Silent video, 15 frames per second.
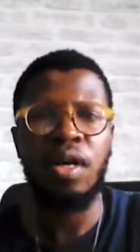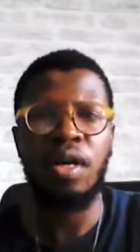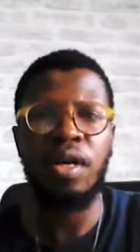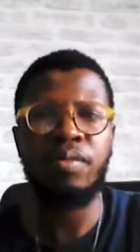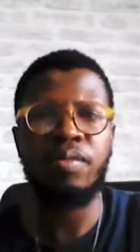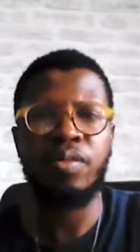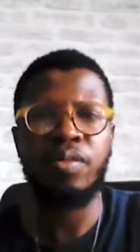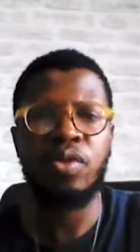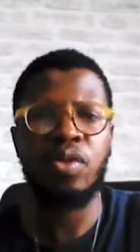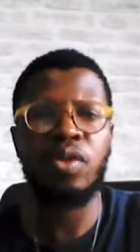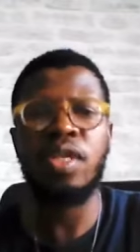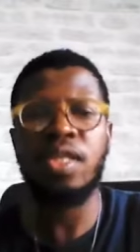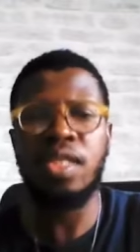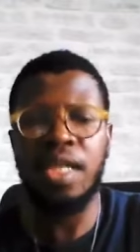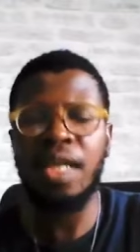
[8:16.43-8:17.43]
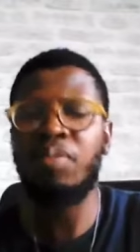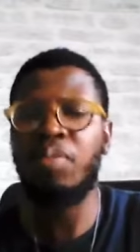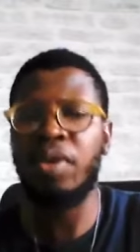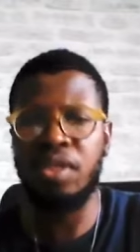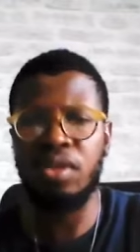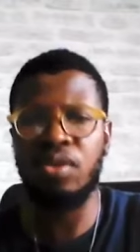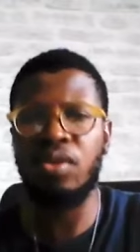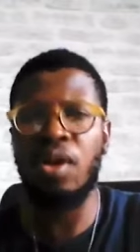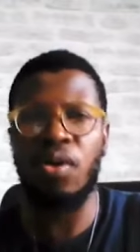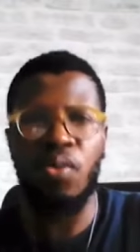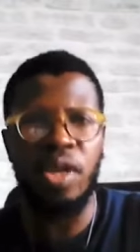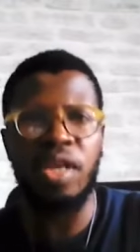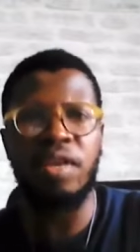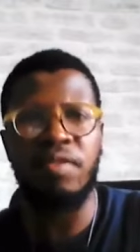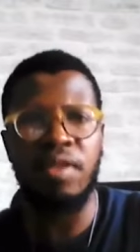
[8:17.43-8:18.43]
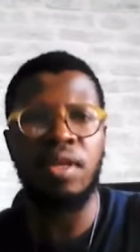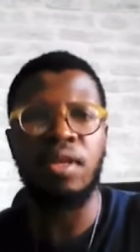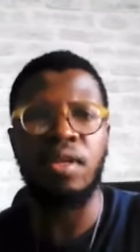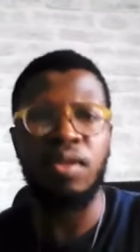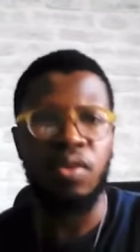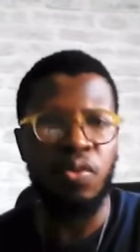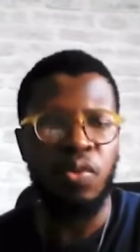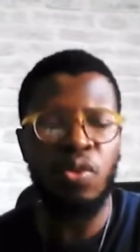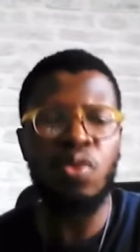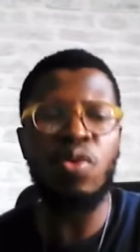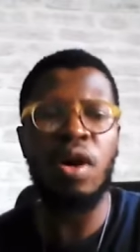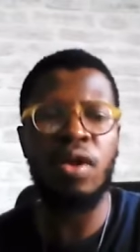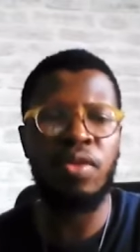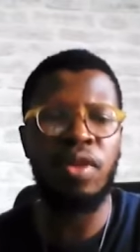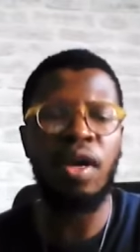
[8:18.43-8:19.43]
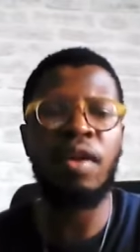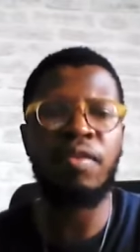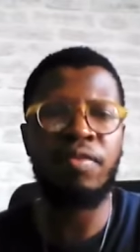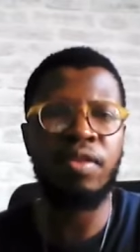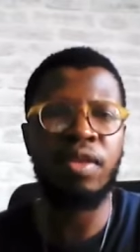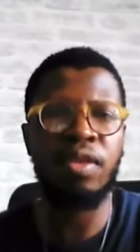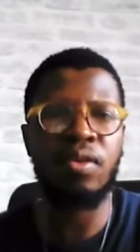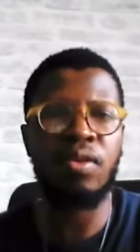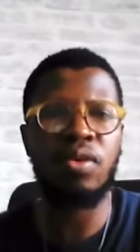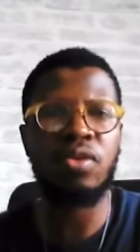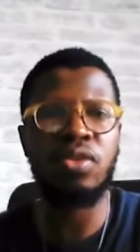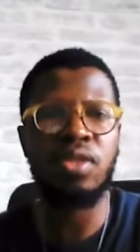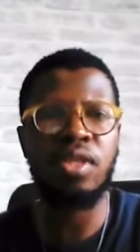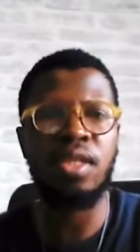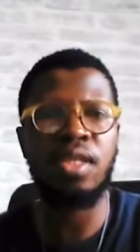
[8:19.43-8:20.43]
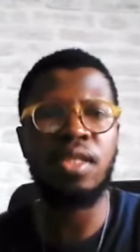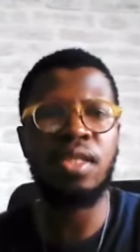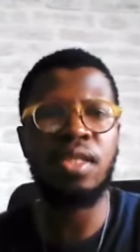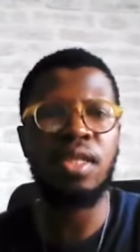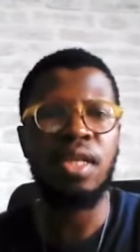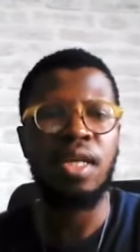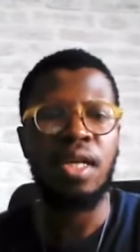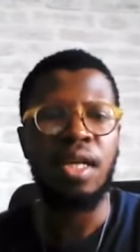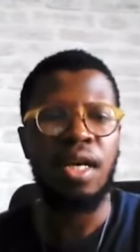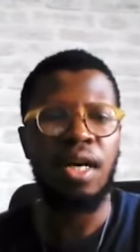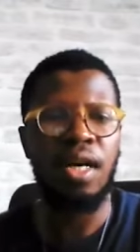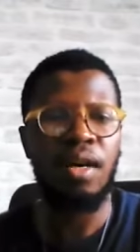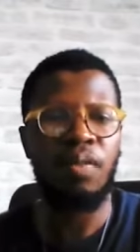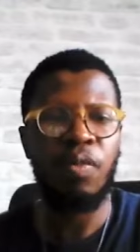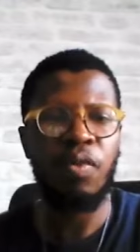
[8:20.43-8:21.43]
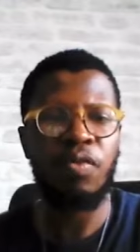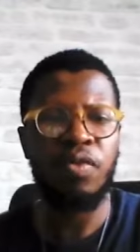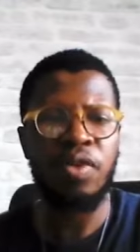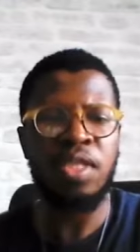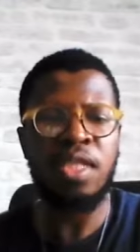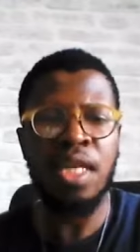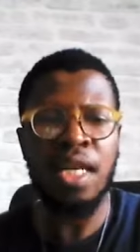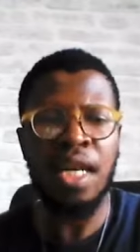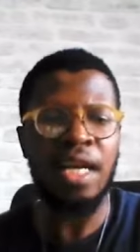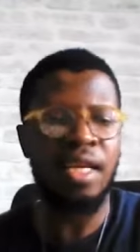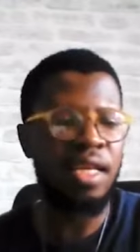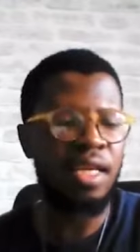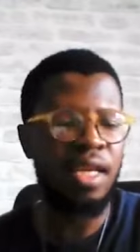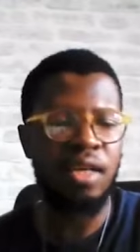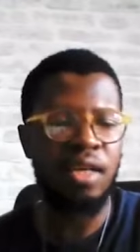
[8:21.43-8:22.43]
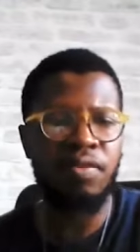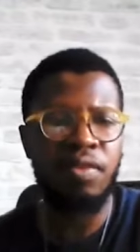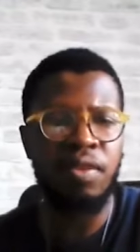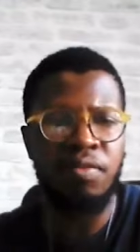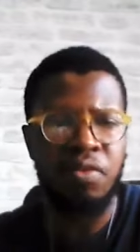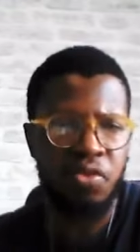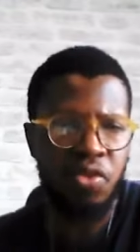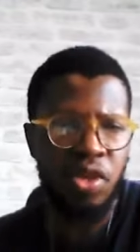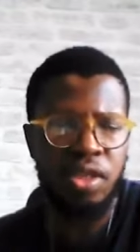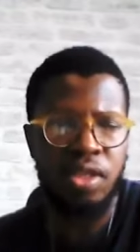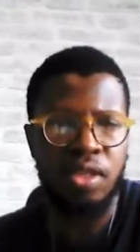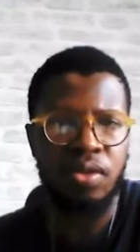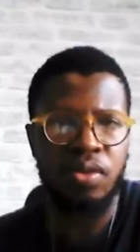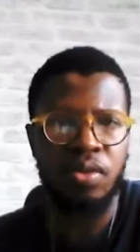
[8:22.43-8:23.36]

Um, so there's that particular wave throughout the African continent um, of Israeli kind of infiltration.